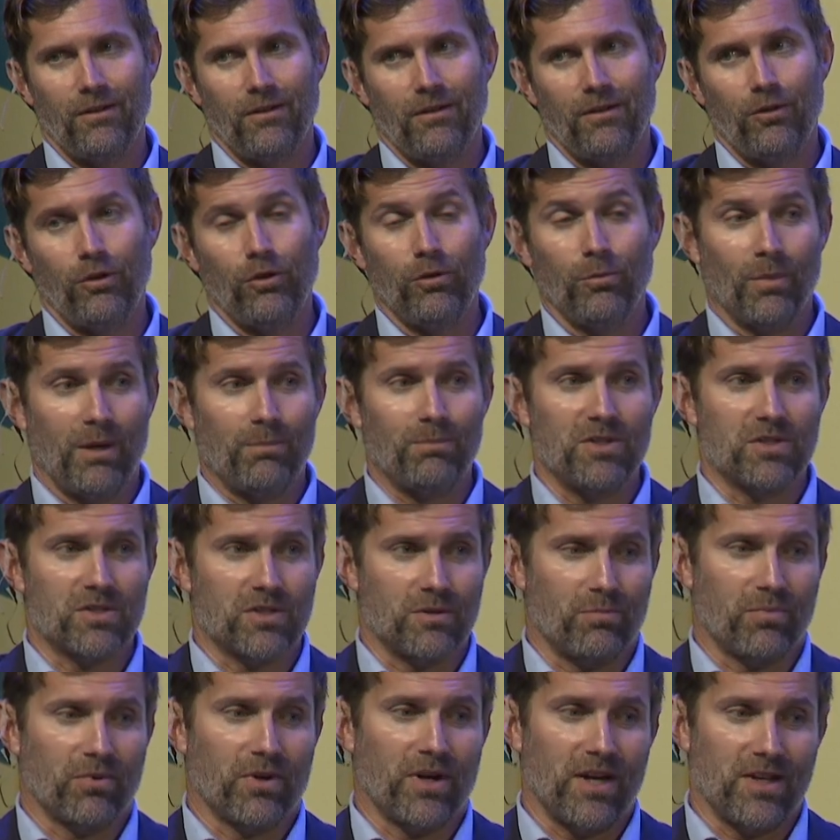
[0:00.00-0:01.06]
you might be
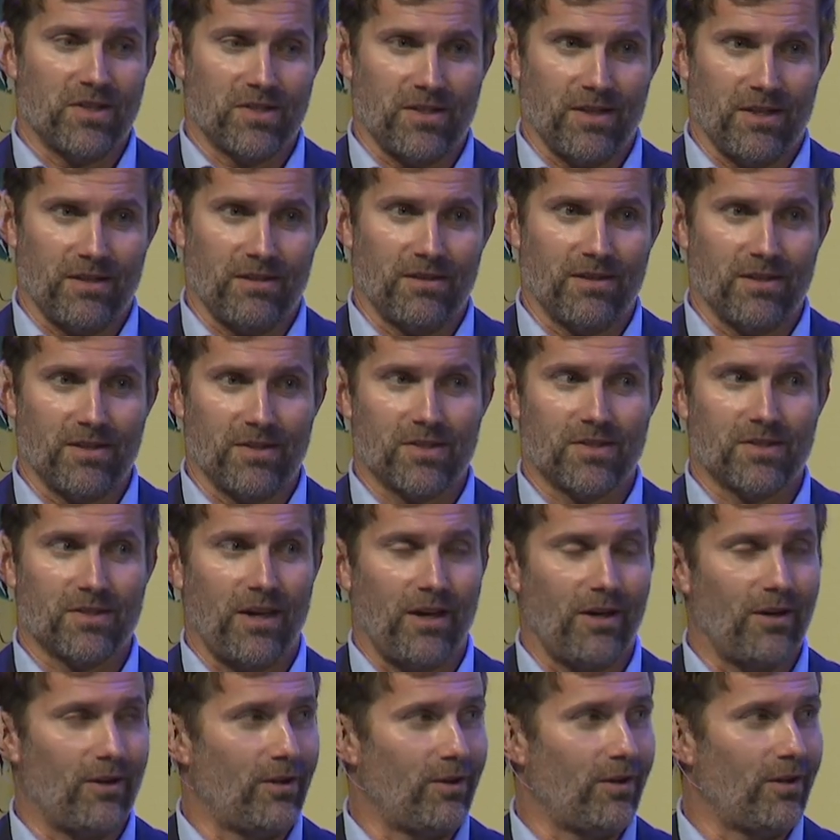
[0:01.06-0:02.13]
surprised at the
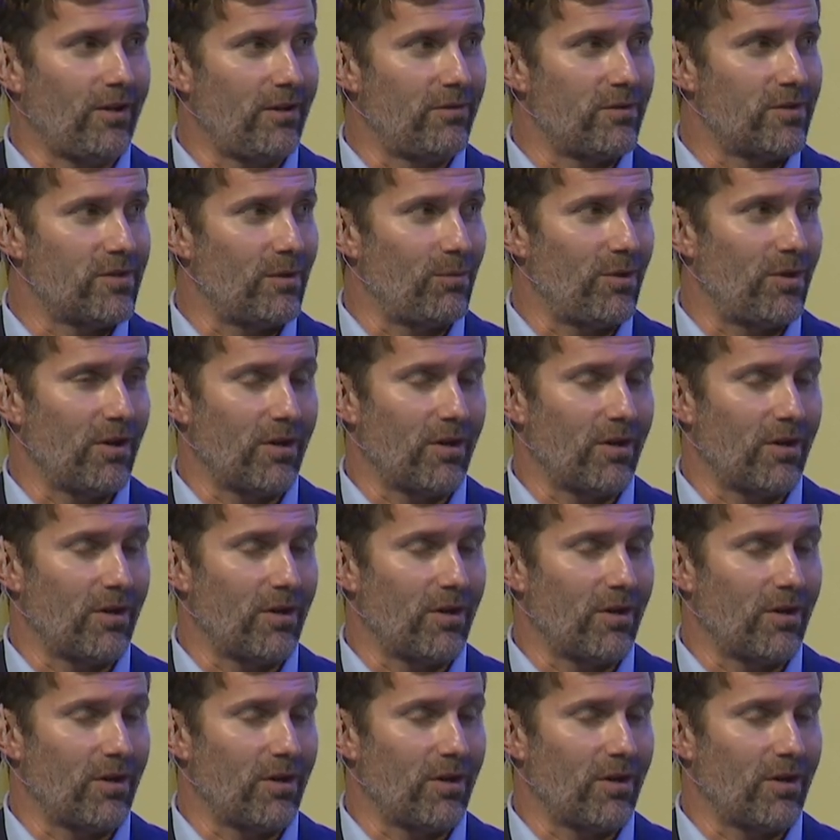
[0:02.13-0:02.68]
scale of some of the